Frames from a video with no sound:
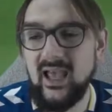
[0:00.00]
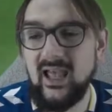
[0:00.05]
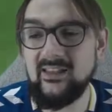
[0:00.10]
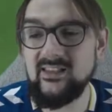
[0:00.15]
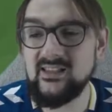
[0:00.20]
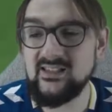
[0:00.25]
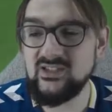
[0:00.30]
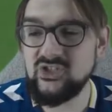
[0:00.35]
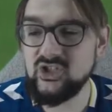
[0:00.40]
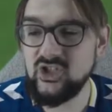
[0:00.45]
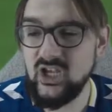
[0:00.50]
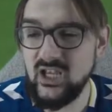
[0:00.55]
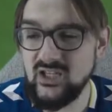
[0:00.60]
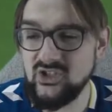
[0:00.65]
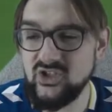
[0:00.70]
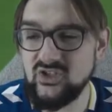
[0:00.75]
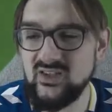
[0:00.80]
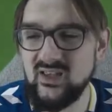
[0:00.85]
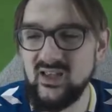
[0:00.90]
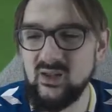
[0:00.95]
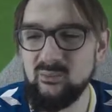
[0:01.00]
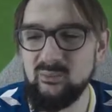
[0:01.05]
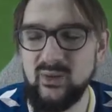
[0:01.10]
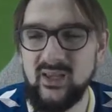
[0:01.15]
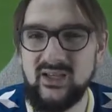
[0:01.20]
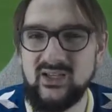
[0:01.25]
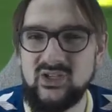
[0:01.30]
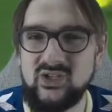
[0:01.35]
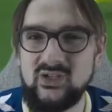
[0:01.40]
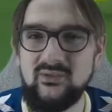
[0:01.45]
and this changes the
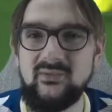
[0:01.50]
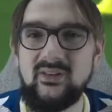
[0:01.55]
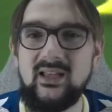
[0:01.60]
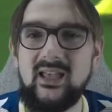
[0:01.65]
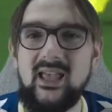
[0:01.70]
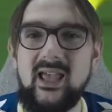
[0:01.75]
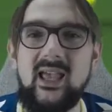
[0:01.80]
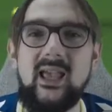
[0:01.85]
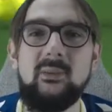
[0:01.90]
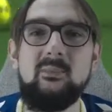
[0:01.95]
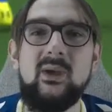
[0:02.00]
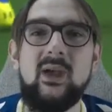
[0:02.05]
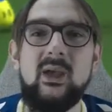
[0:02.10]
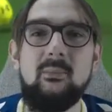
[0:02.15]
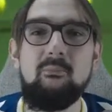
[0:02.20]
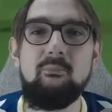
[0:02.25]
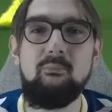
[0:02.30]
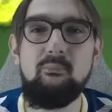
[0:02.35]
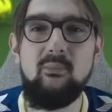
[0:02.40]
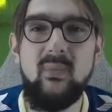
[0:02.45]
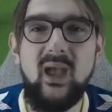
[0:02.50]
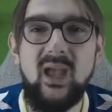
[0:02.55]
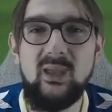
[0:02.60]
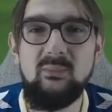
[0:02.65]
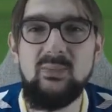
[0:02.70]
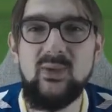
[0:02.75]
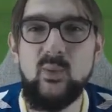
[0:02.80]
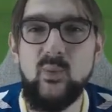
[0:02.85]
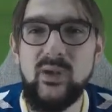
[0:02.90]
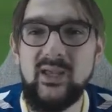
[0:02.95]
complexion of the game.
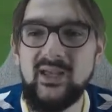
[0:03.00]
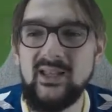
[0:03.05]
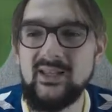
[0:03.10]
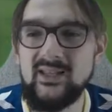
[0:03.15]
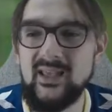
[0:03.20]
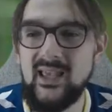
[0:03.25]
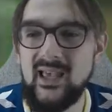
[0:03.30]
Maybe we can